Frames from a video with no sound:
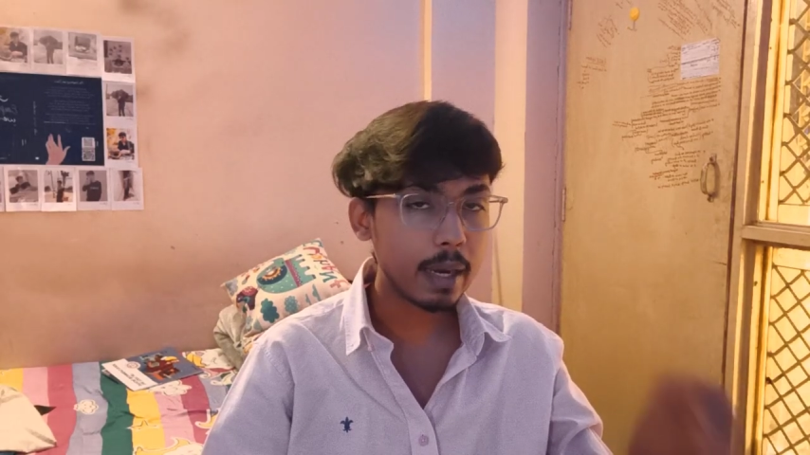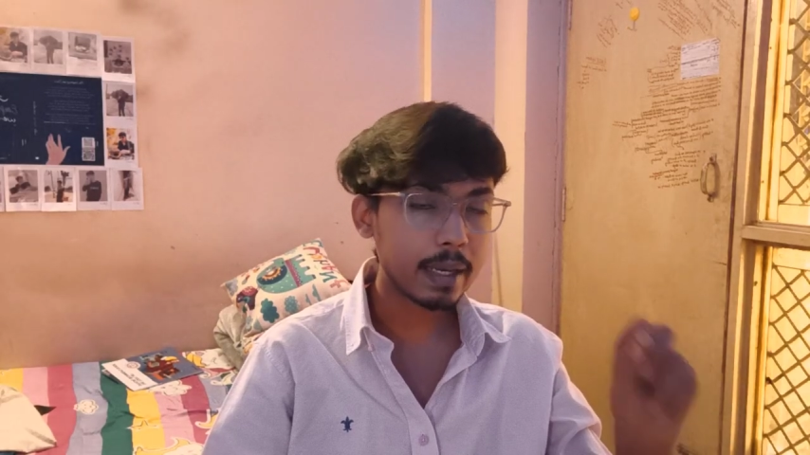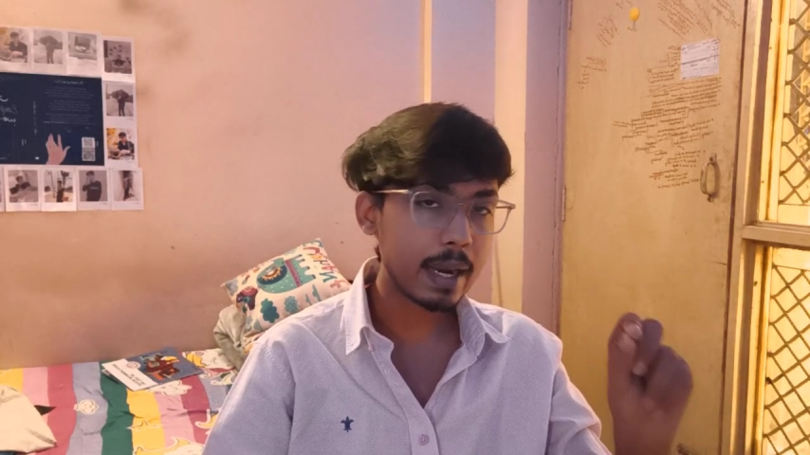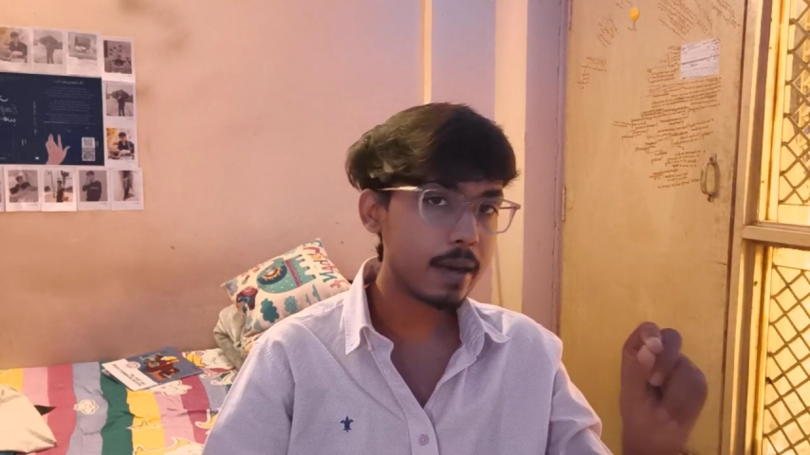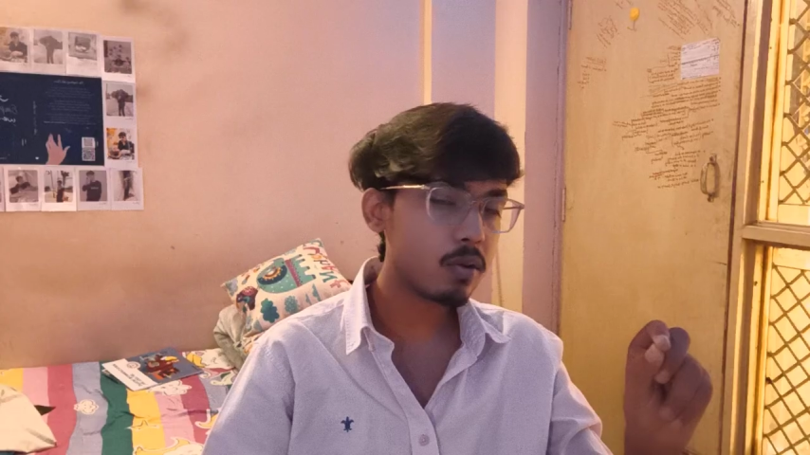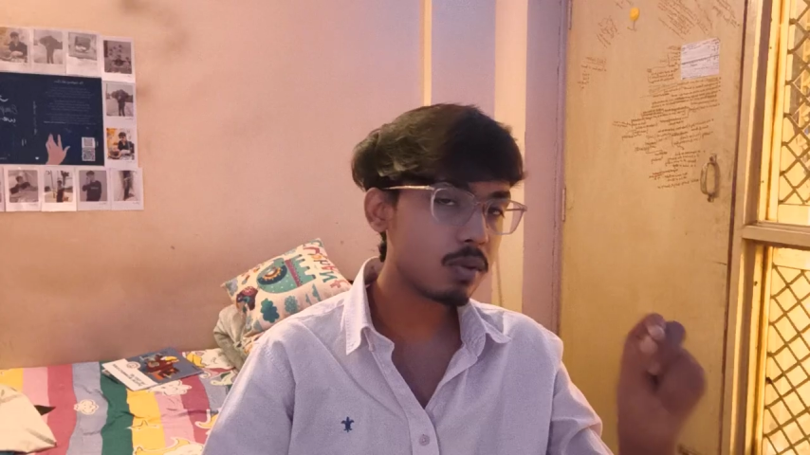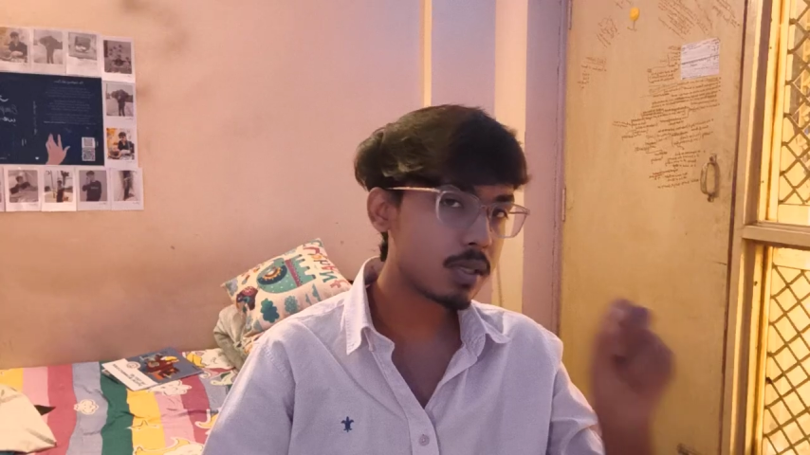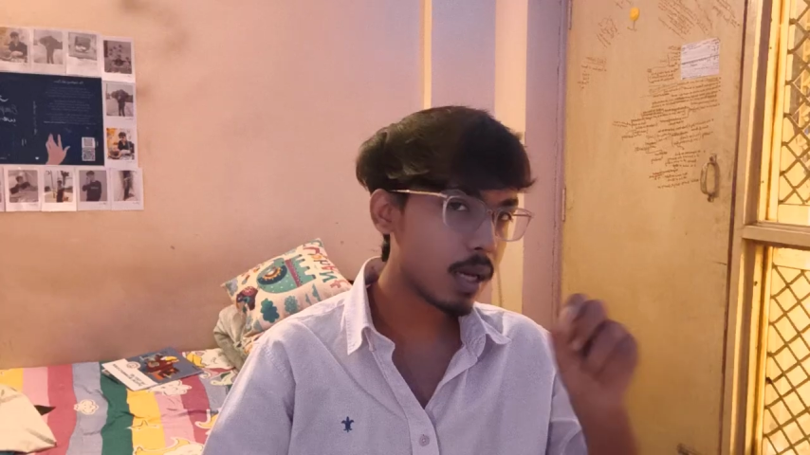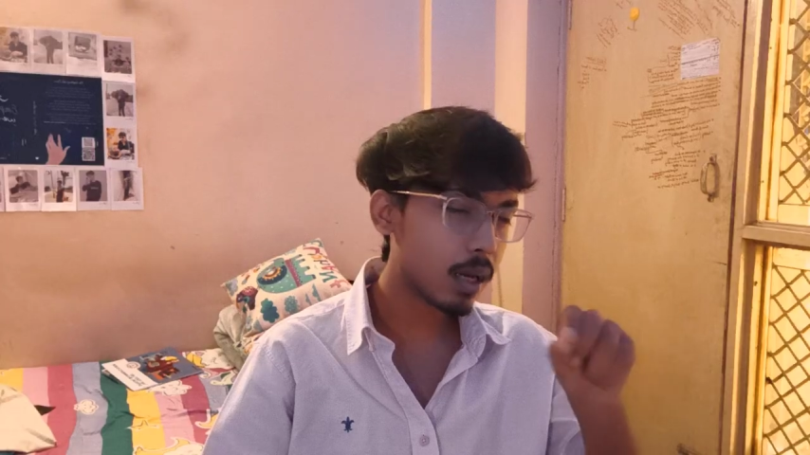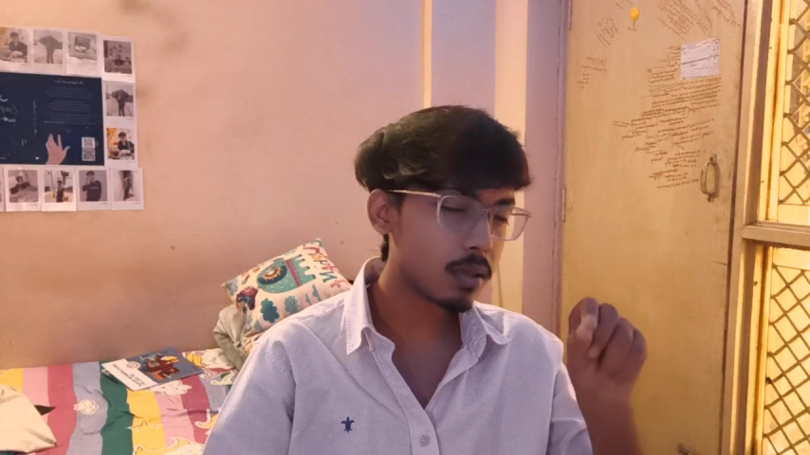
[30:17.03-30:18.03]
and
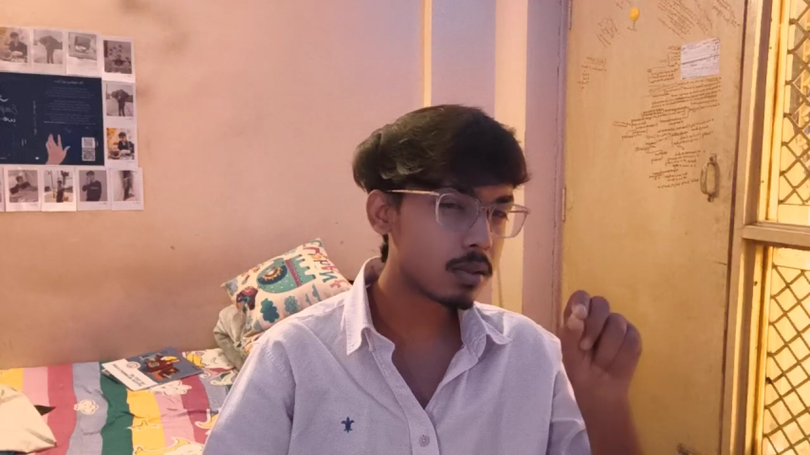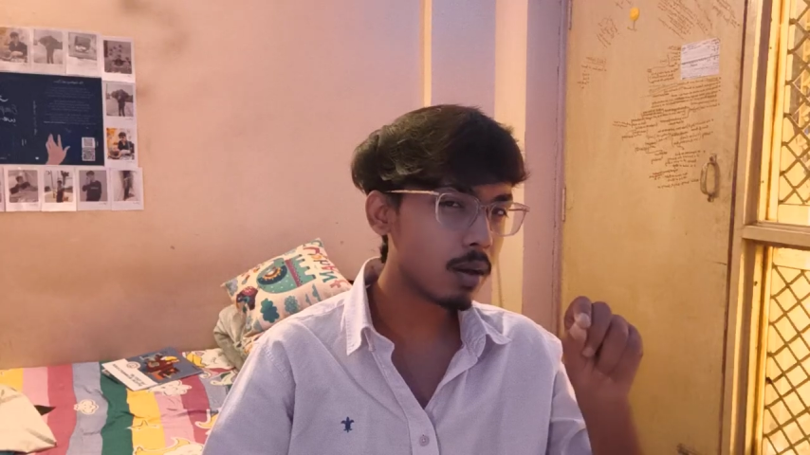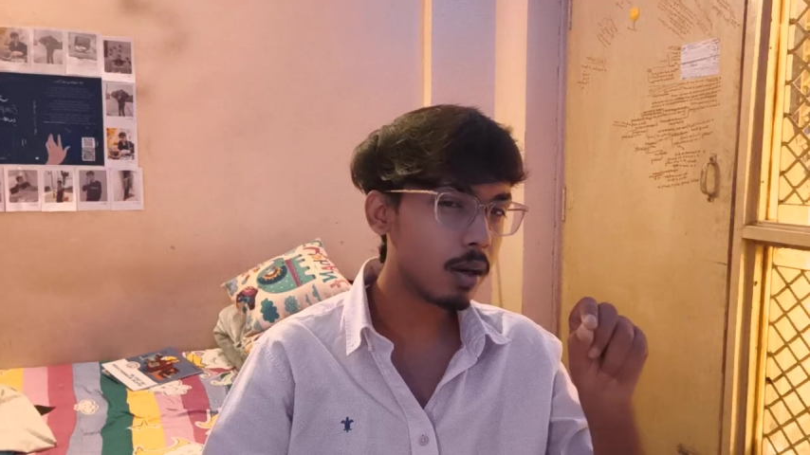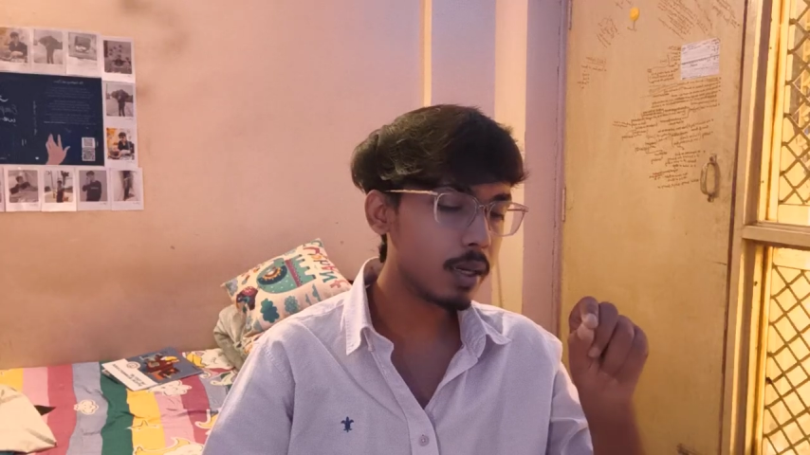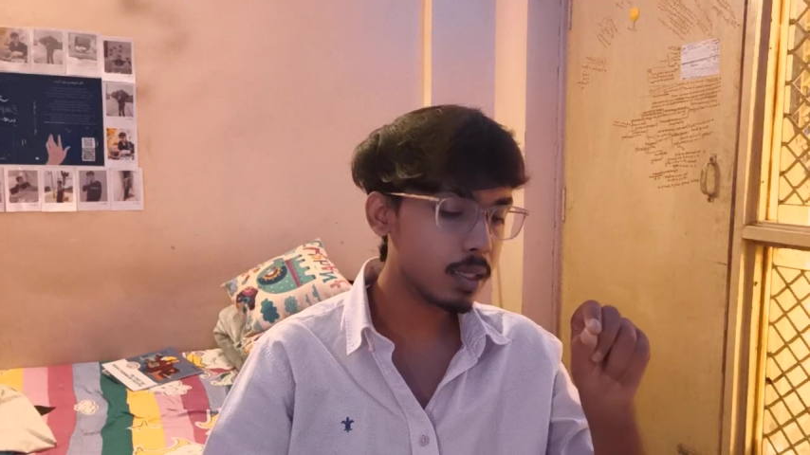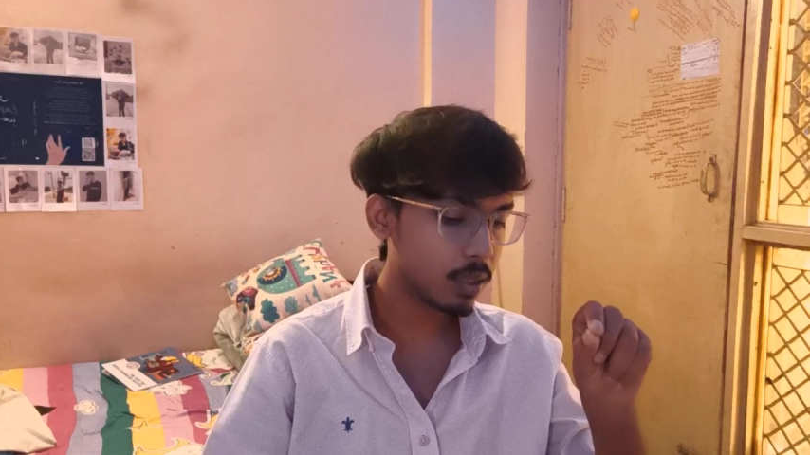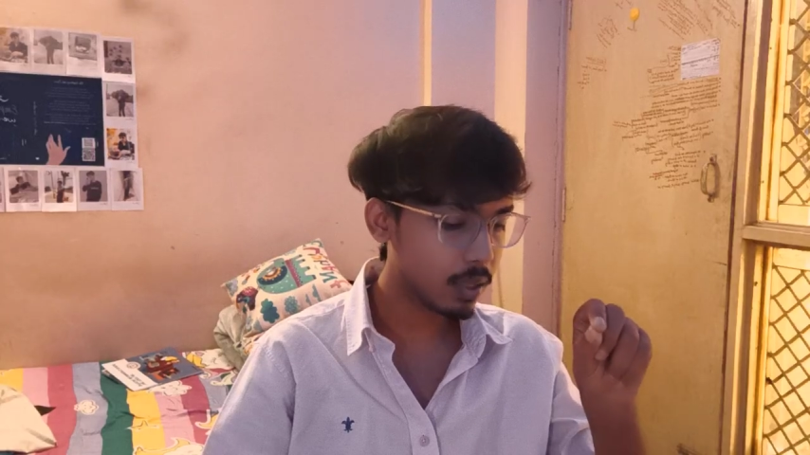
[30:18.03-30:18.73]
granules are solid,